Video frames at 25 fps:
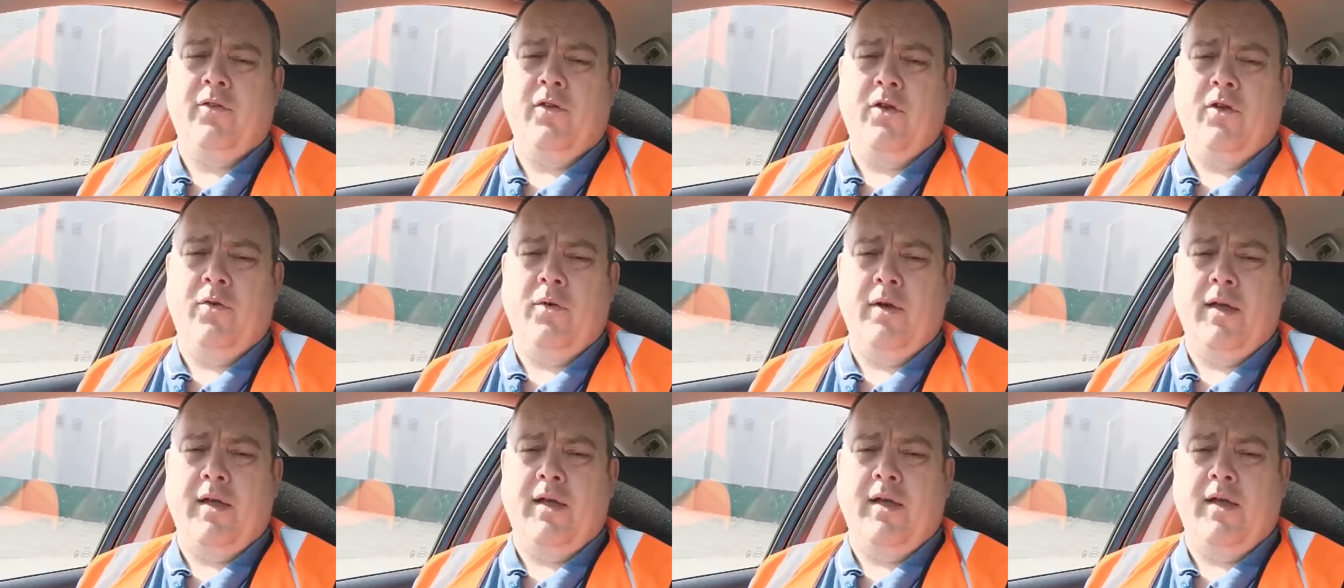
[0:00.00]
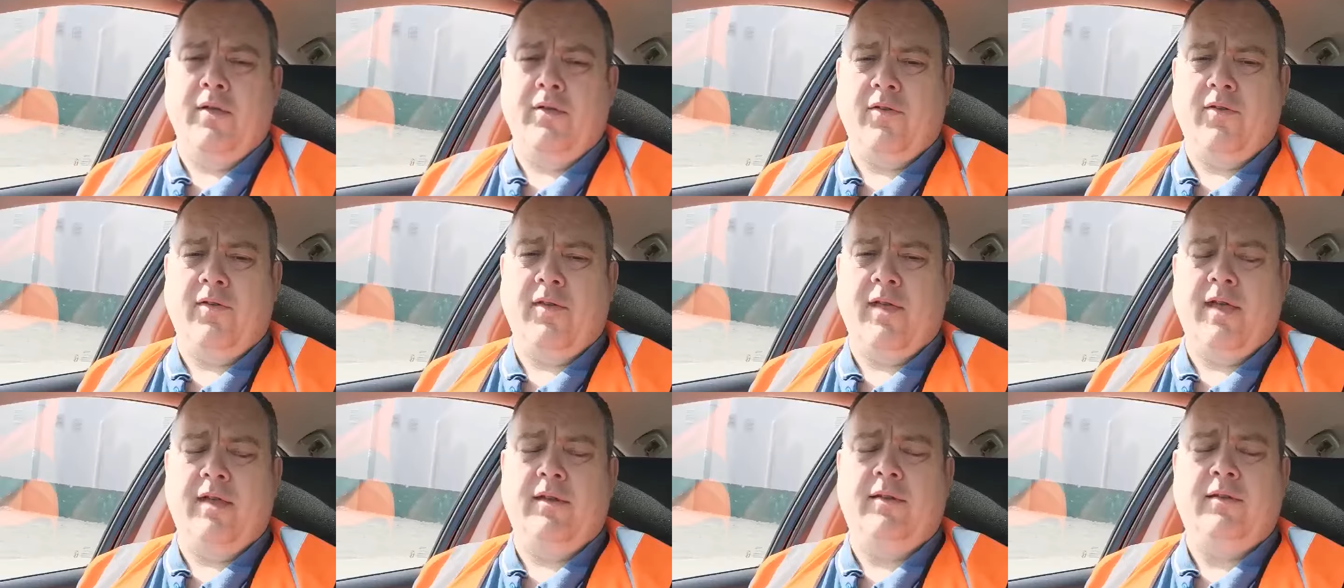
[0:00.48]
So uh,
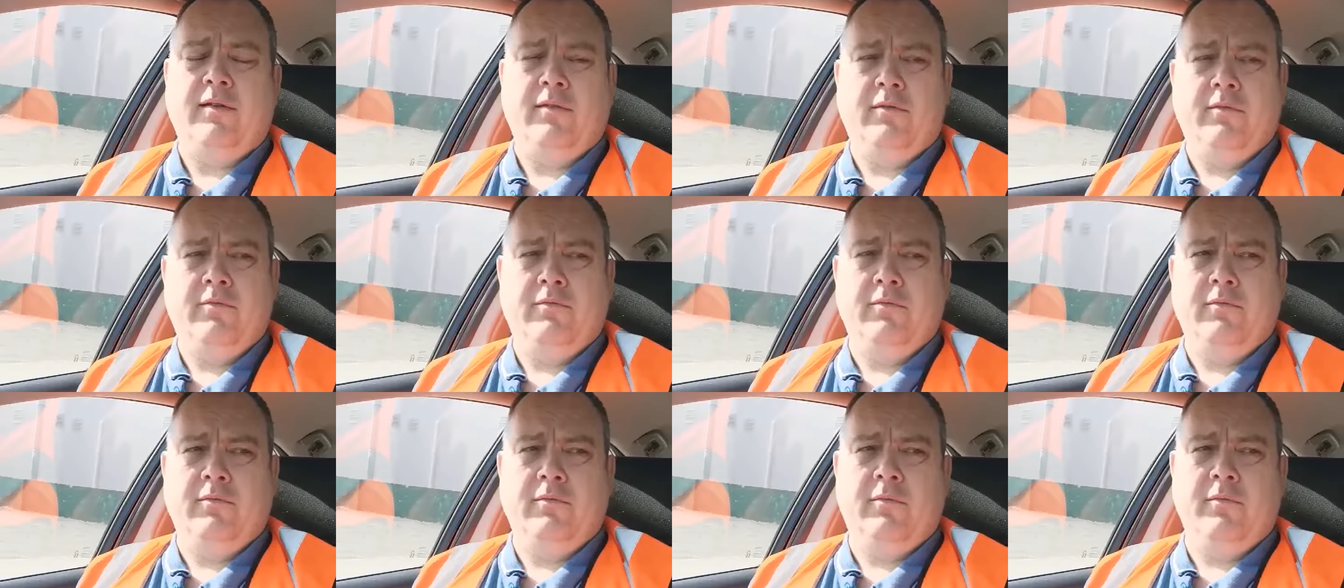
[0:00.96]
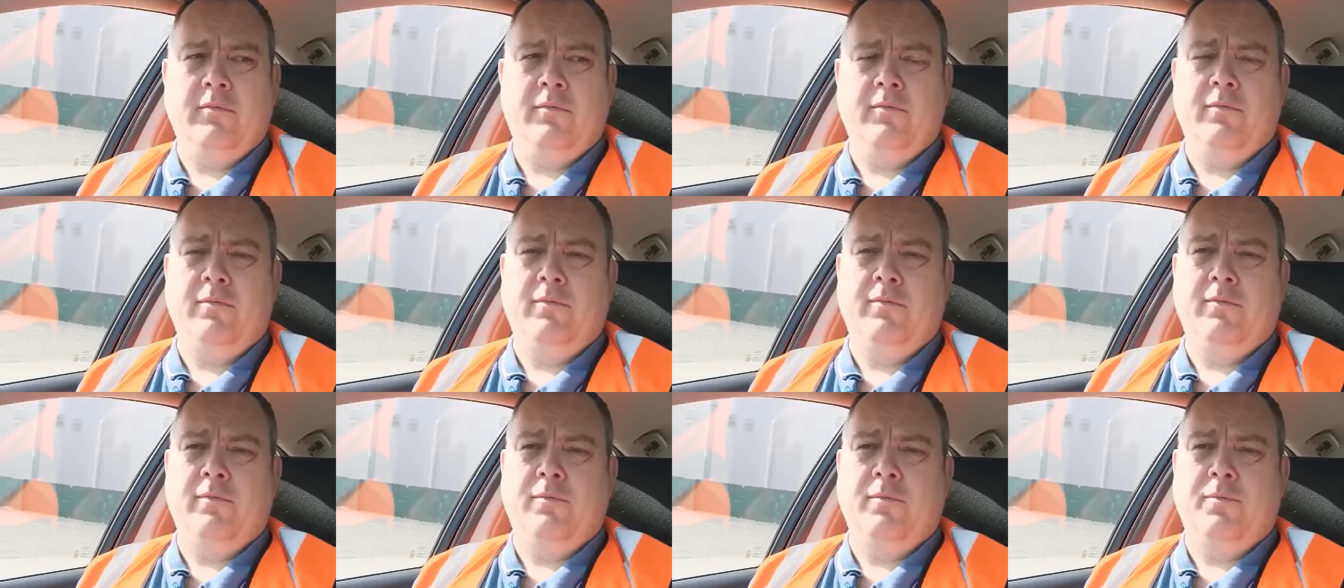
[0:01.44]
as I said,
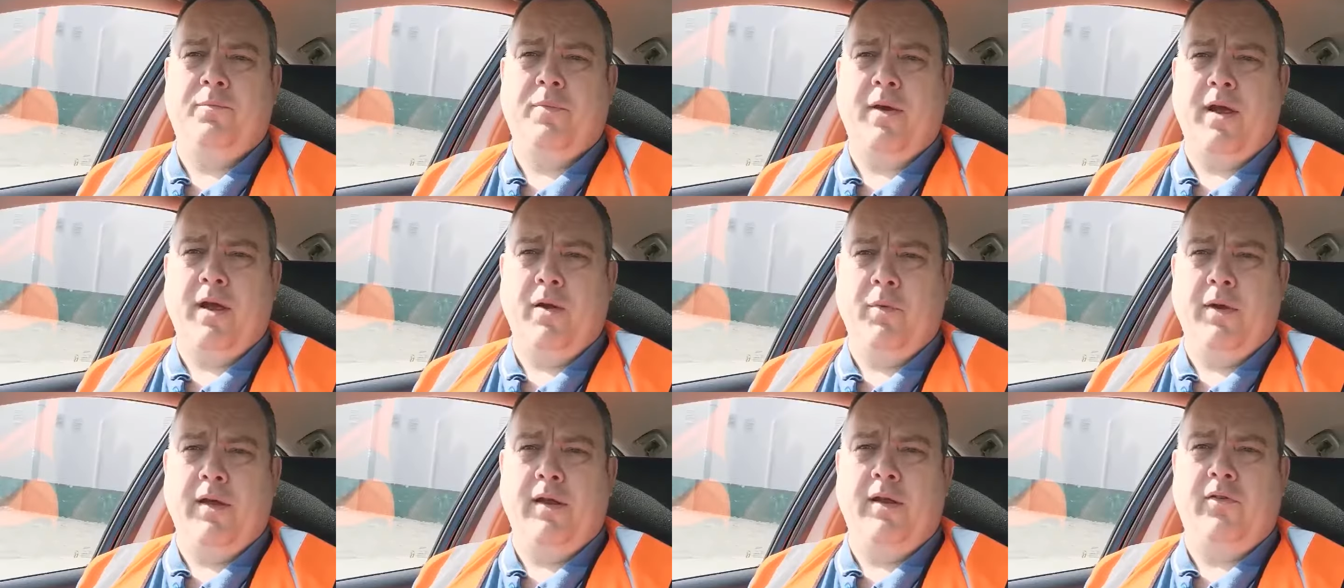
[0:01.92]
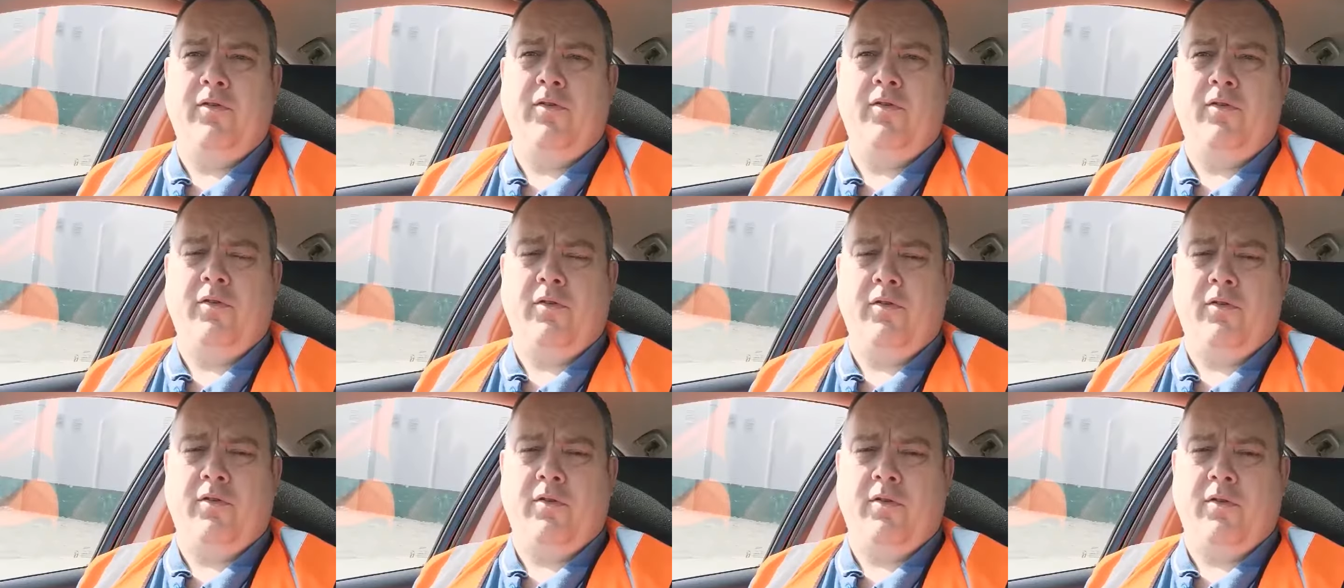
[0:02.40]
bear with
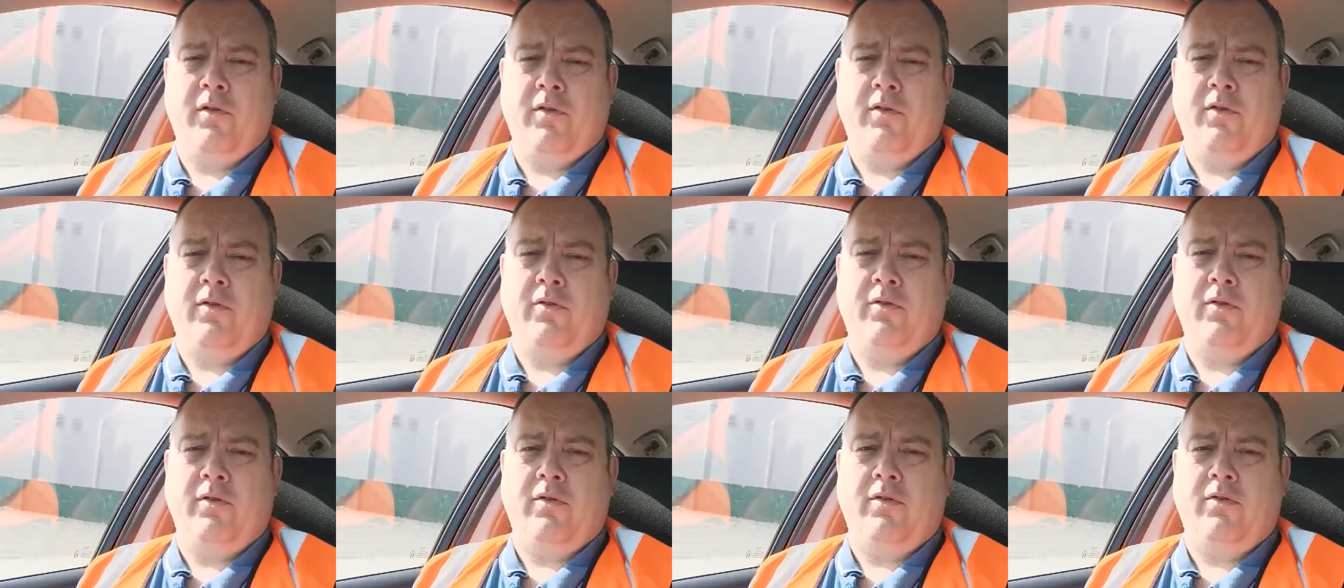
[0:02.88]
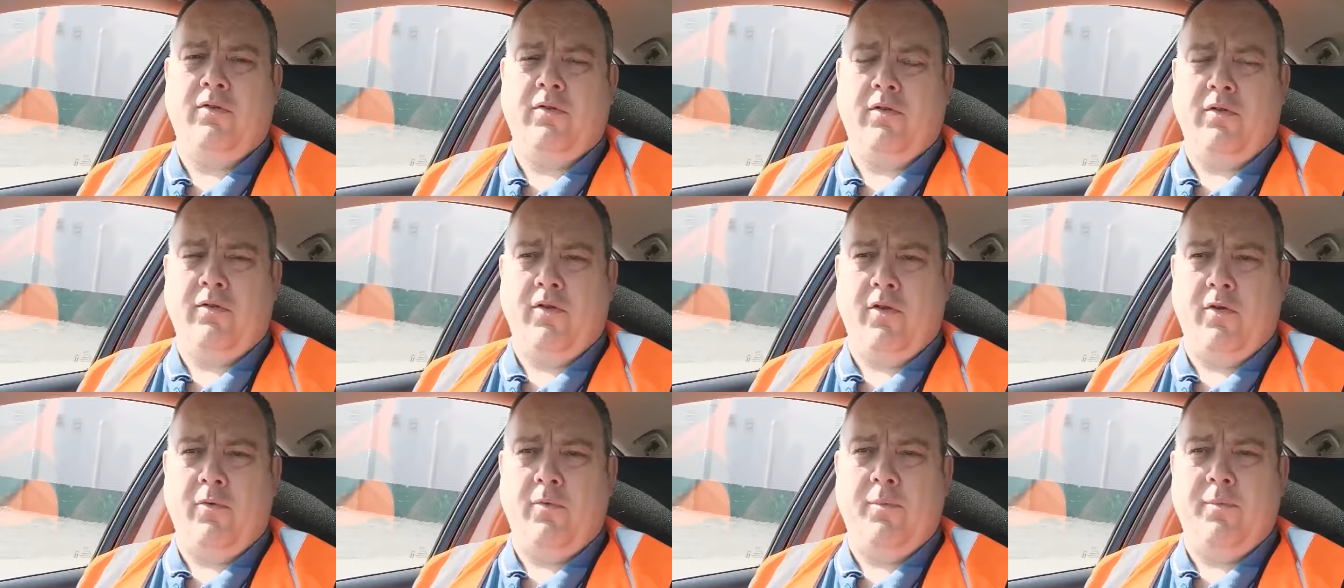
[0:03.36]
us, there's, there's,
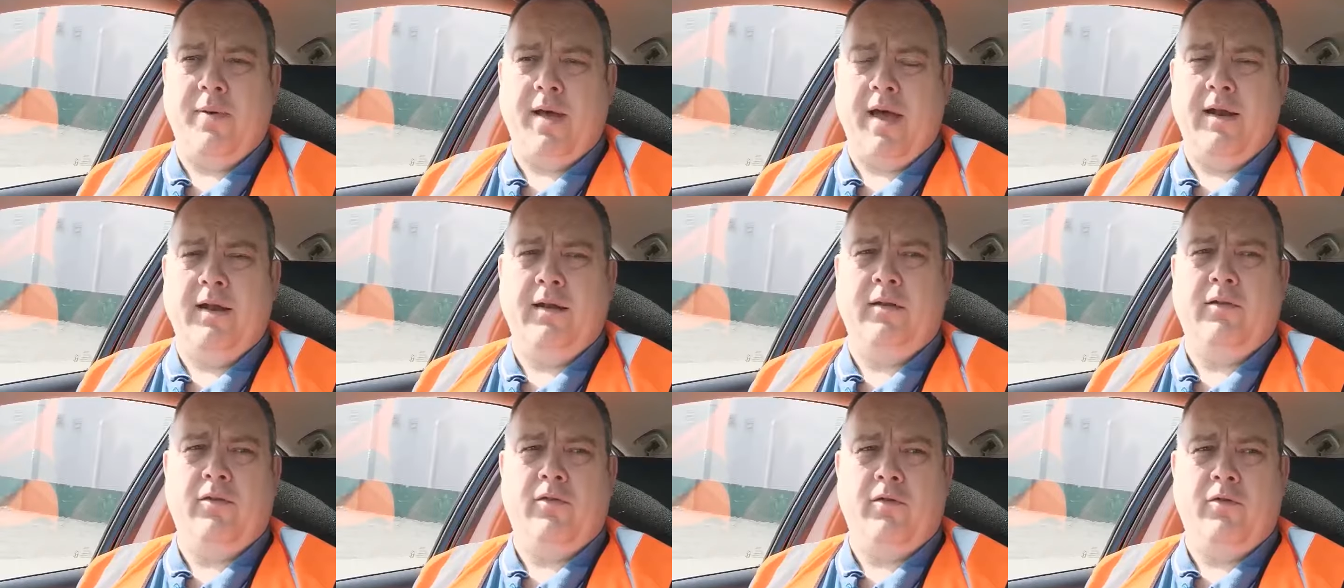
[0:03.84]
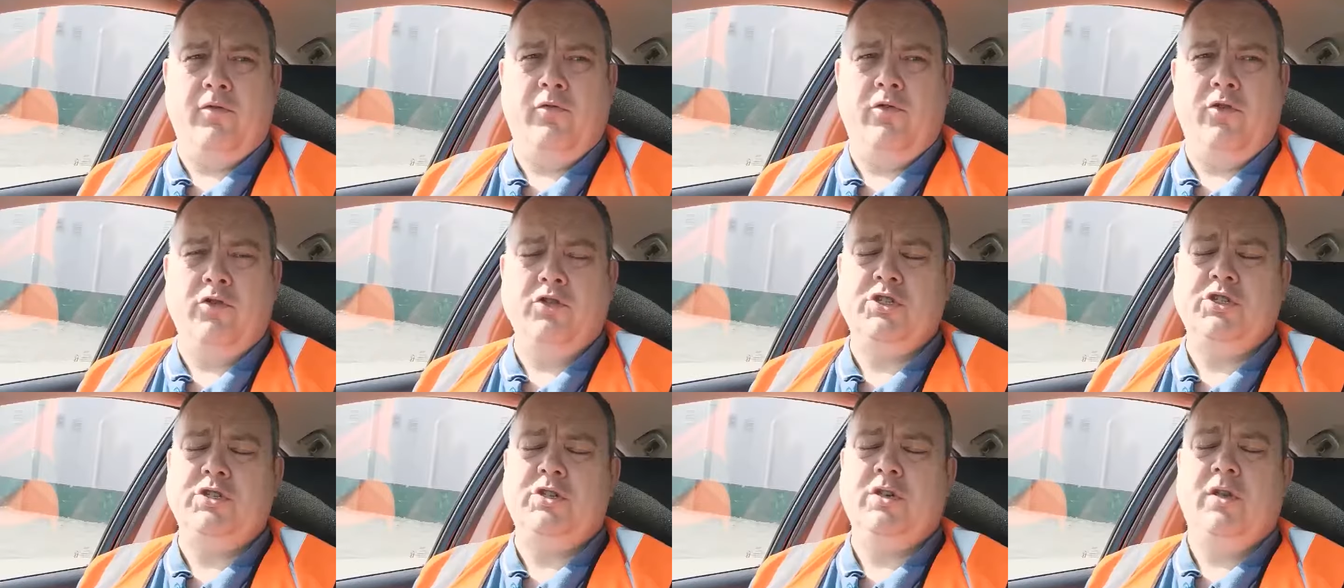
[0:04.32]
there's, there's no panic, there's
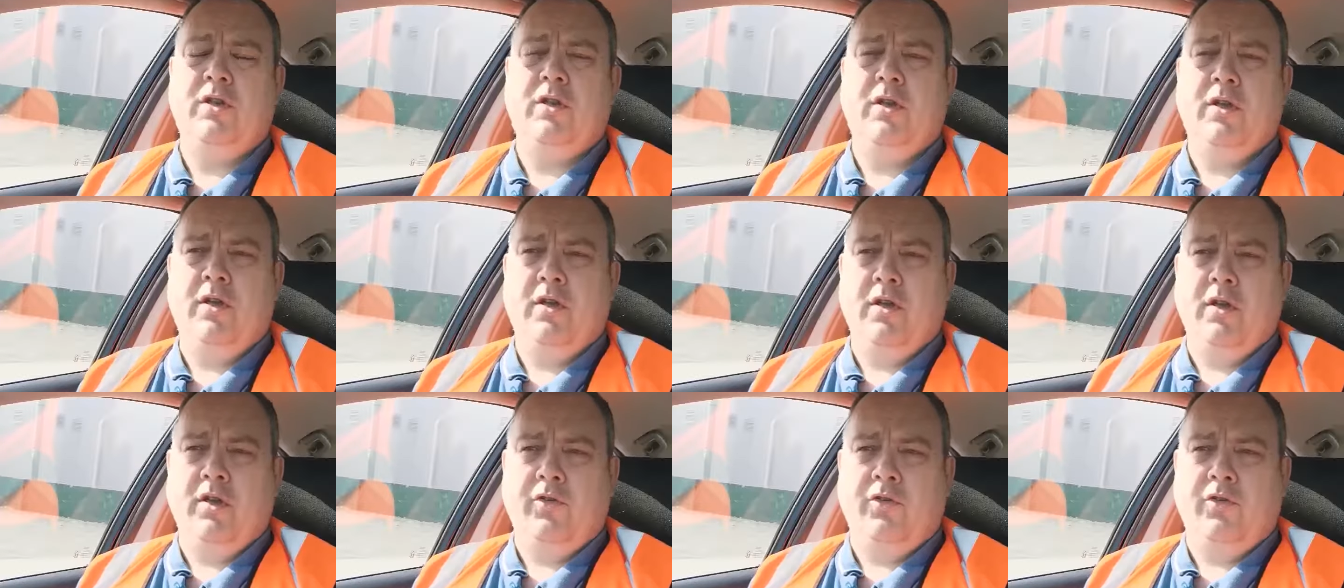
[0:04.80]
no rush,